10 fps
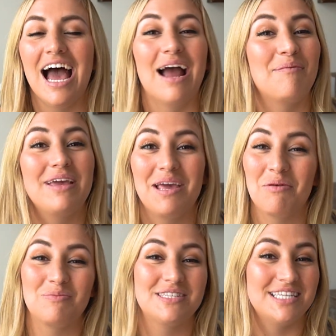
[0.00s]
I became
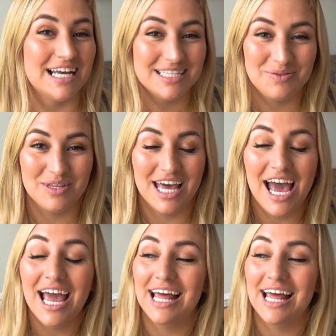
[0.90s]
obsessed with that,